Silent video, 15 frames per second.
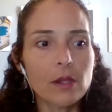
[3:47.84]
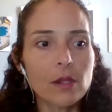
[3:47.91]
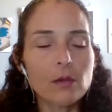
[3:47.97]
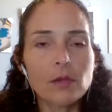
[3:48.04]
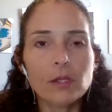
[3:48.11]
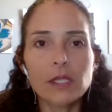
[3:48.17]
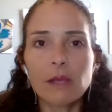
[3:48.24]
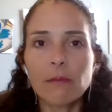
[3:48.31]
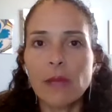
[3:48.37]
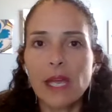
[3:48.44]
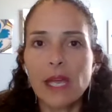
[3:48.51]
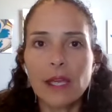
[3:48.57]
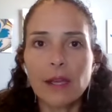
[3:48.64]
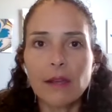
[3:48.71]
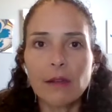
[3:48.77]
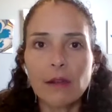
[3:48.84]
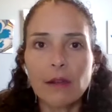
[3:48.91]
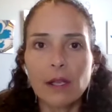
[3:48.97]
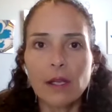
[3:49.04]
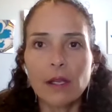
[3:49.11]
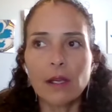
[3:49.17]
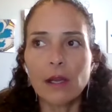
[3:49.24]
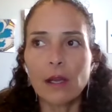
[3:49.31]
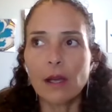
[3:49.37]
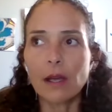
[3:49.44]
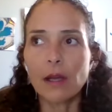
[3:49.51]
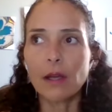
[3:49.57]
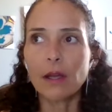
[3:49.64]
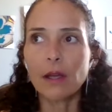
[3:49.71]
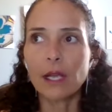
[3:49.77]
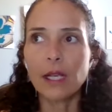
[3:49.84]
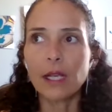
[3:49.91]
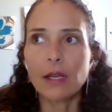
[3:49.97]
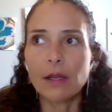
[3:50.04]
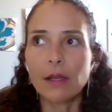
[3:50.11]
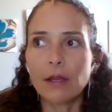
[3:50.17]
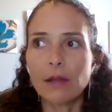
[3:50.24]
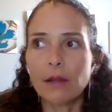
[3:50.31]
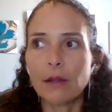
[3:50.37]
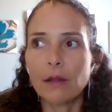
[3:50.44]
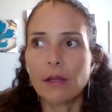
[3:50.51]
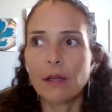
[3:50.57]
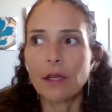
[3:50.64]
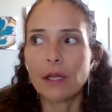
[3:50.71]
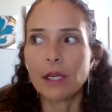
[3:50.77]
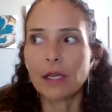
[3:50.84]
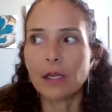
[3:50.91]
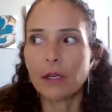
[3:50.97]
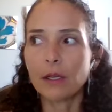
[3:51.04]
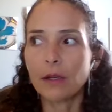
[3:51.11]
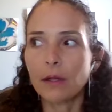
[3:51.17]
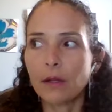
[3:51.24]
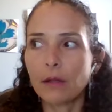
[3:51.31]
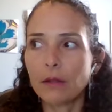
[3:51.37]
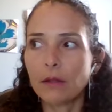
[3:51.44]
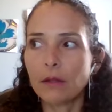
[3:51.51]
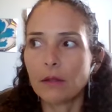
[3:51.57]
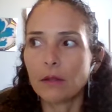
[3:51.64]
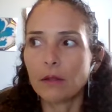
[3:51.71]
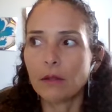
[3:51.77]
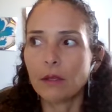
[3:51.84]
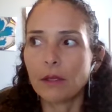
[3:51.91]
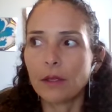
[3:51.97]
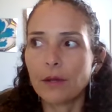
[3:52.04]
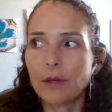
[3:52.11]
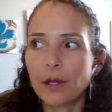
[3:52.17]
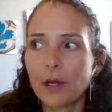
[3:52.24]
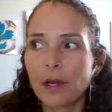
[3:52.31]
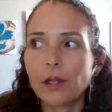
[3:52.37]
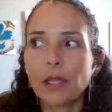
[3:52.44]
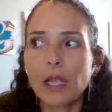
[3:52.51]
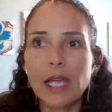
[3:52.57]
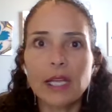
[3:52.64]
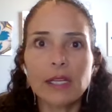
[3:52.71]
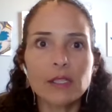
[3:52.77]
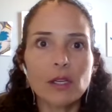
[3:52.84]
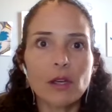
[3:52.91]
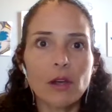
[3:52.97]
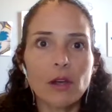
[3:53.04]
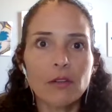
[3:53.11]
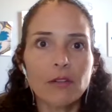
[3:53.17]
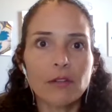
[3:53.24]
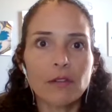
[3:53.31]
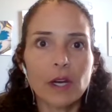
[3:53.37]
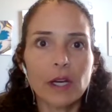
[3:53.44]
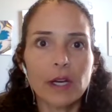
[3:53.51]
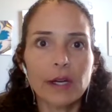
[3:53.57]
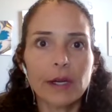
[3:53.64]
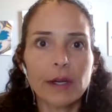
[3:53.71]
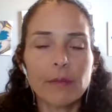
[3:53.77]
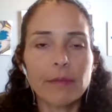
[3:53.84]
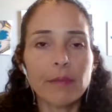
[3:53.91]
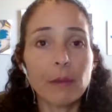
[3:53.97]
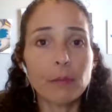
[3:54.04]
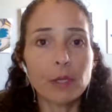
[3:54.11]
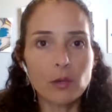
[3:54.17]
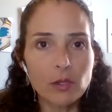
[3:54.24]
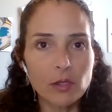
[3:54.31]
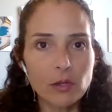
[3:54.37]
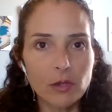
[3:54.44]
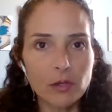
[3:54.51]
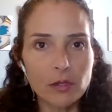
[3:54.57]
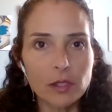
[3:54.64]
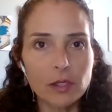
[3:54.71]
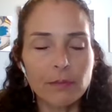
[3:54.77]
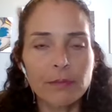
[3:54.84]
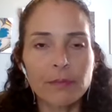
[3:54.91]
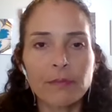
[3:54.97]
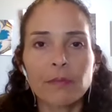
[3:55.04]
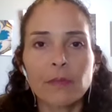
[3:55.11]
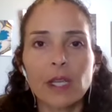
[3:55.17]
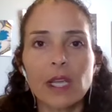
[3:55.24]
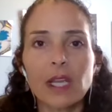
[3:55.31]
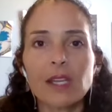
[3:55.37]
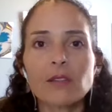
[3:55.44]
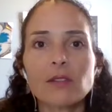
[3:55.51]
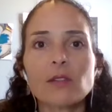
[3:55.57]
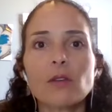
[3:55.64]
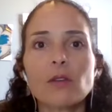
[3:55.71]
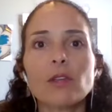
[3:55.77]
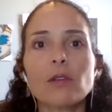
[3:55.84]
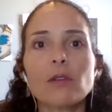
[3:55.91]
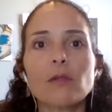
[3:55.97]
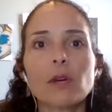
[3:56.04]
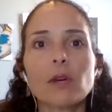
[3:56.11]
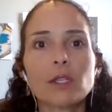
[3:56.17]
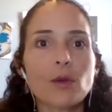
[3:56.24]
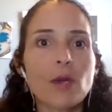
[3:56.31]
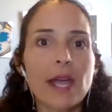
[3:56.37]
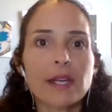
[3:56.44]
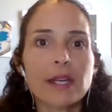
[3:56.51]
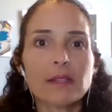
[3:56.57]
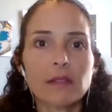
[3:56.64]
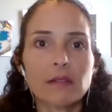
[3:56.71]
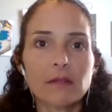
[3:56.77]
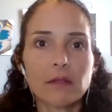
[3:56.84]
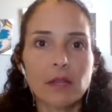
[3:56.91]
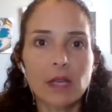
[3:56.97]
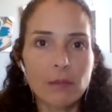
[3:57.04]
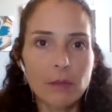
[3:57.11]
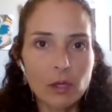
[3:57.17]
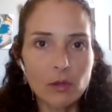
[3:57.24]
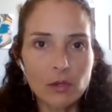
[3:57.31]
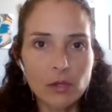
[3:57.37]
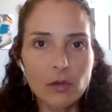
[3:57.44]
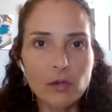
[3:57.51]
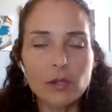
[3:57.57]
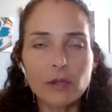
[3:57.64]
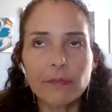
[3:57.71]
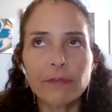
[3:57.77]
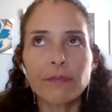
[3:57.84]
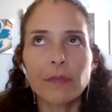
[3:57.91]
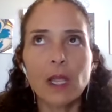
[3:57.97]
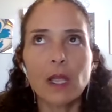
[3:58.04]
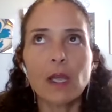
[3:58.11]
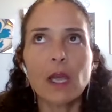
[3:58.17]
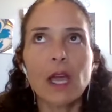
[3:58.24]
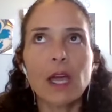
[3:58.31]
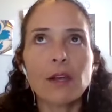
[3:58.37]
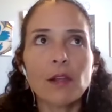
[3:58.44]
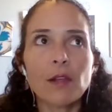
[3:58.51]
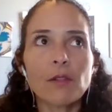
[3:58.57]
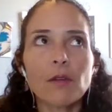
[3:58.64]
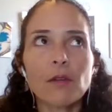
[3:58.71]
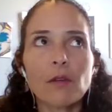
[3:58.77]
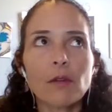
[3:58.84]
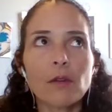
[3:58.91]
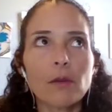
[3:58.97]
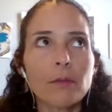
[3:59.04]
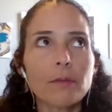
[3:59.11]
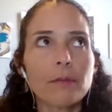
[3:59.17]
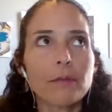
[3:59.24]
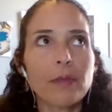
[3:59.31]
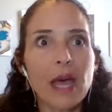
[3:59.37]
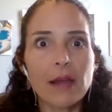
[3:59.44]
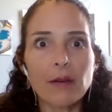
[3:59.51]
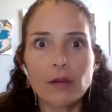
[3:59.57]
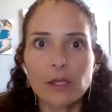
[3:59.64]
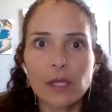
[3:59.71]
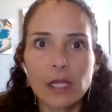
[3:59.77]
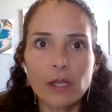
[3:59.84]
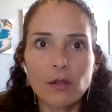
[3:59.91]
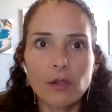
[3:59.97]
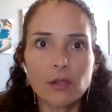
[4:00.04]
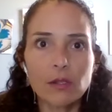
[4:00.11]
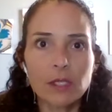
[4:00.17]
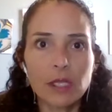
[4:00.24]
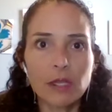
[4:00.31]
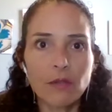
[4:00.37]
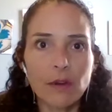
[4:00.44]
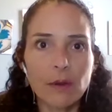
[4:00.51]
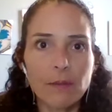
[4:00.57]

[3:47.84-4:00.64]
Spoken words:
you see men in a light of abusers, and so you attract abusers. Another pattern that you could see